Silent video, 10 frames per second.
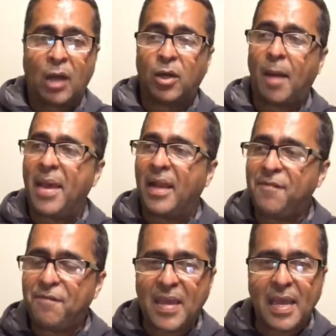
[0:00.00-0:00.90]
I could
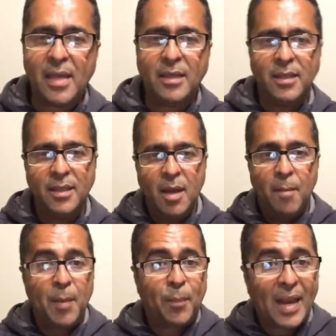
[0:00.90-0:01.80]
barely feed.
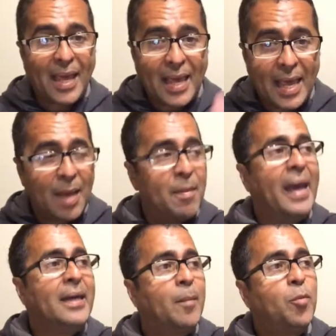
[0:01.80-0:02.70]
People like
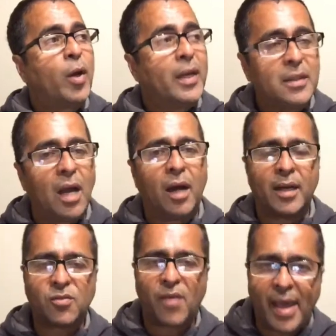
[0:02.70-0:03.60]
him end up looking to
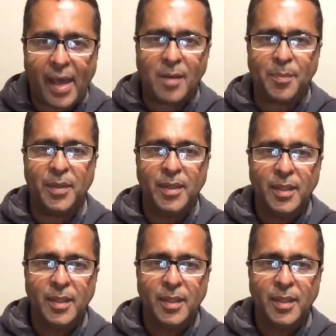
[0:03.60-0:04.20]
others for help.